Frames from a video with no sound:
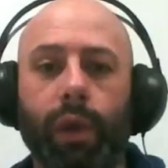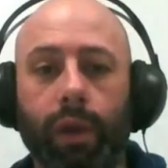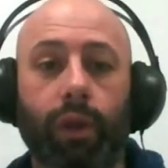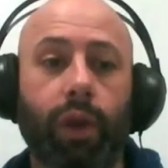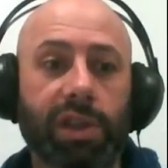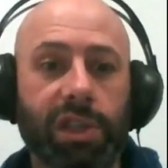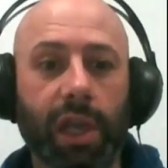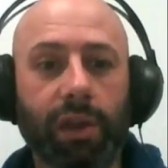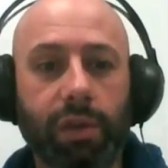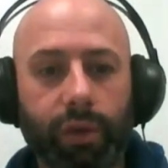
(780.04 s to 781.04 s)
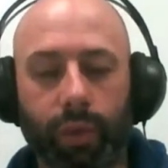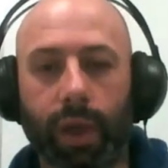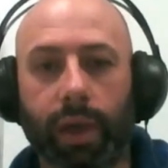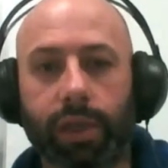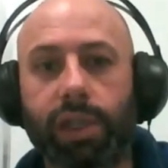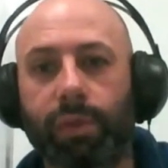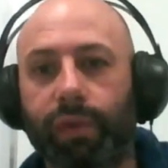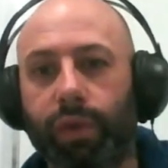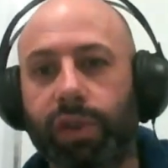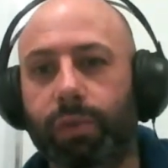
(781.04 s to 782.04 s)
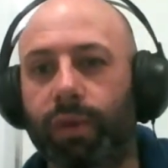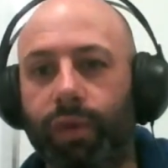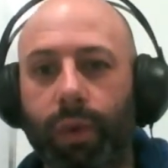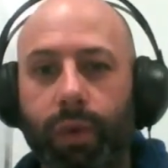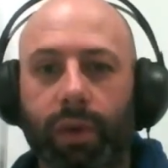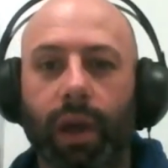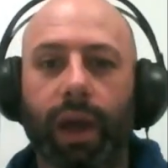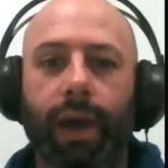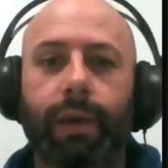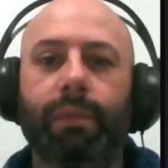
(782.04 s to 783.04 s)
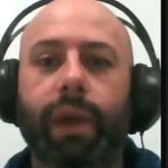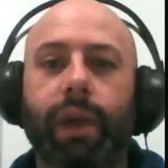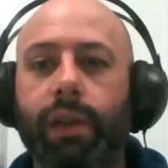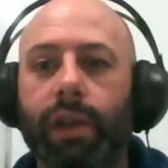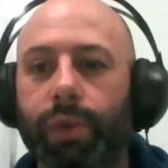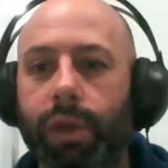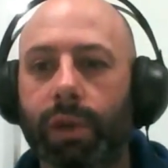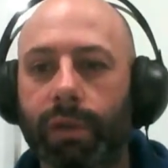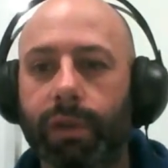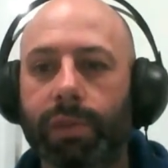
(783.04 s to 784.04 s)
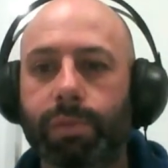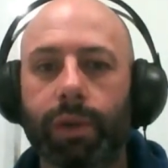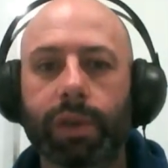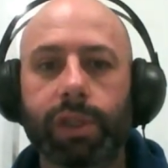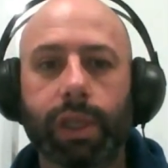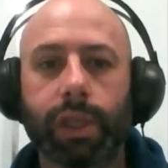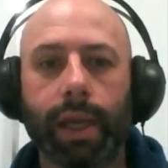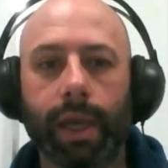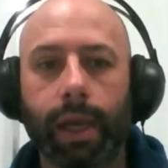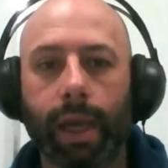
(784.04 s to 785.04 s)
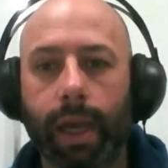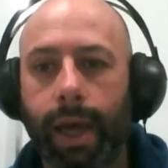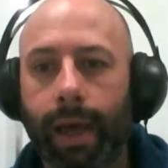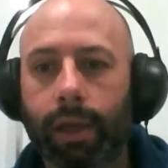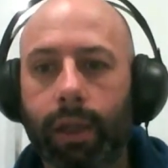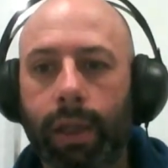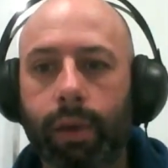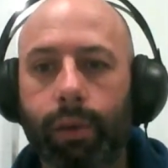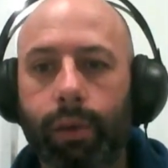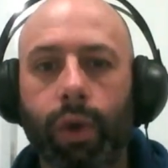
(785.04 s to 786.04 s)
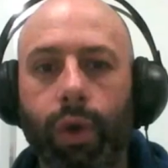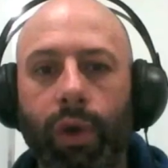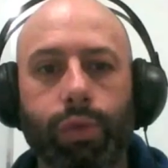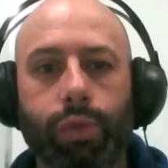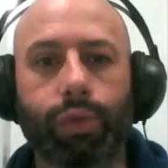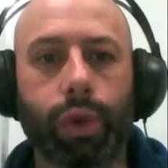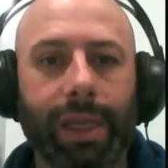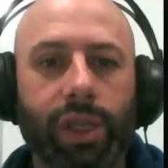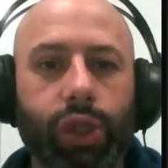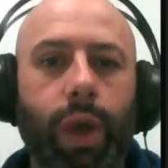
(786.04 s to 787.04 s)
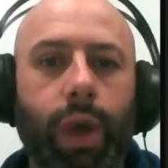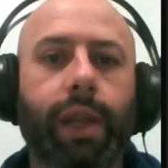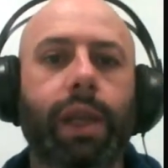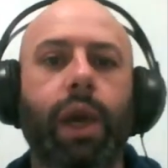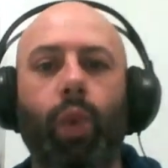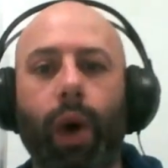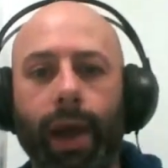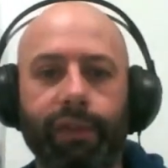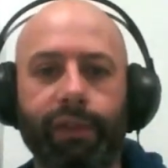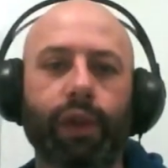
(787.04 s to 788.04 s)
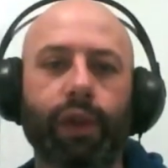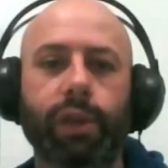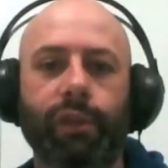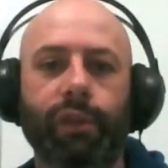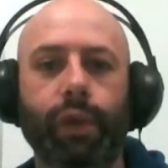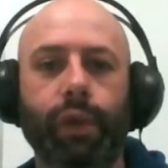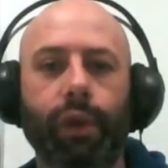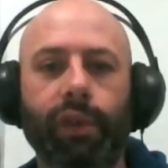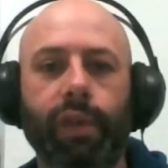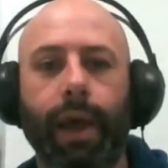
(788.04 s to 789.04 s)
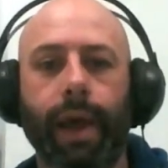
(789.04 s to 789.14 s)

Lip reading: we, like you said, we are desperate for a small forward, and he does bring a bit of experience there. Claire, we're also rumoured in trading away a future first